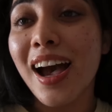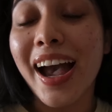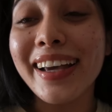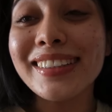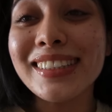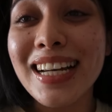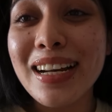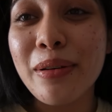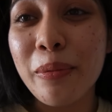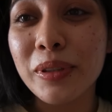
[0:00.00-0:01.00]
I still
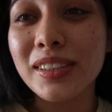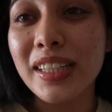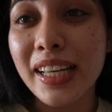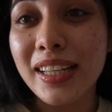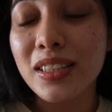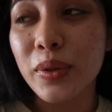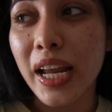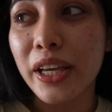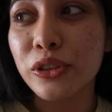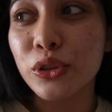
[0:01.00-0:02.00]
remember the days when
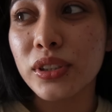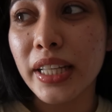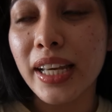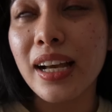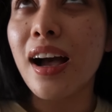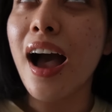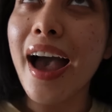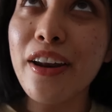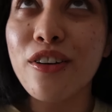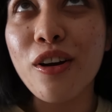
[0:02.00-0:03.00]
I used to sing,
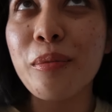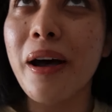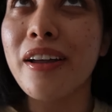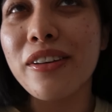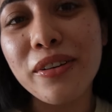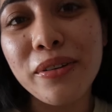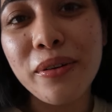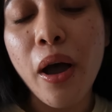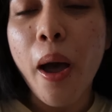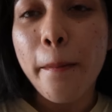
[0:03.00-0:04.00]
I don't know about
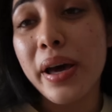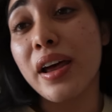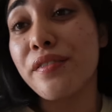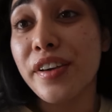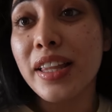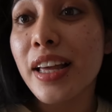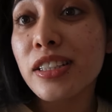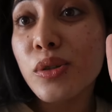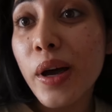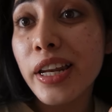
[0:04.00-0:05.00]
you, but I'm
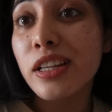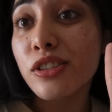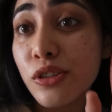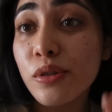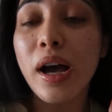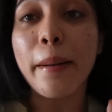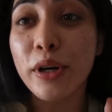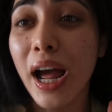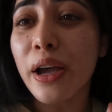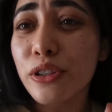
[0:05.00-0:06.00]
feeling 22.
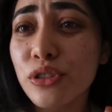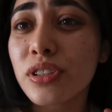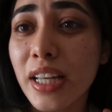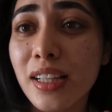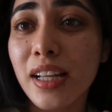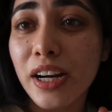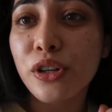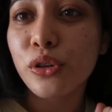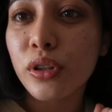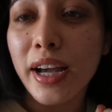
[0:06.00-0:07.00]
I used to sing that
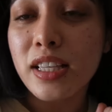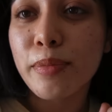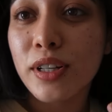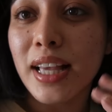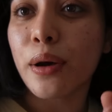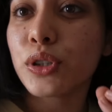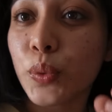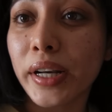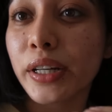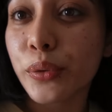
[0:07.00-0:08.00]
to you guys because I was
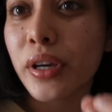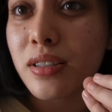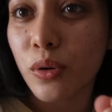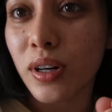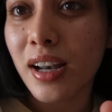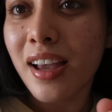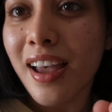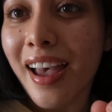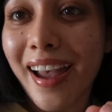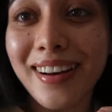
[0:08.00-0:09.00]
22 years old.
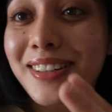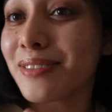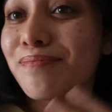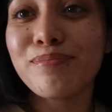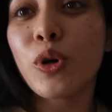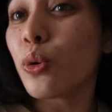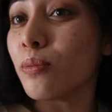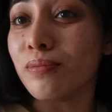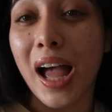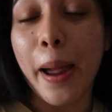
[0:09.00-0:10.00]
And
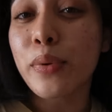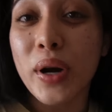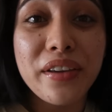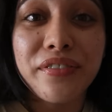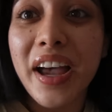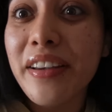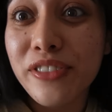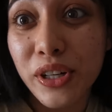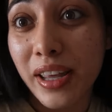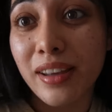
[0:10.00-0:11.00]
boom, I'm 25
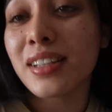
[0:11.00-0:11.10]
today.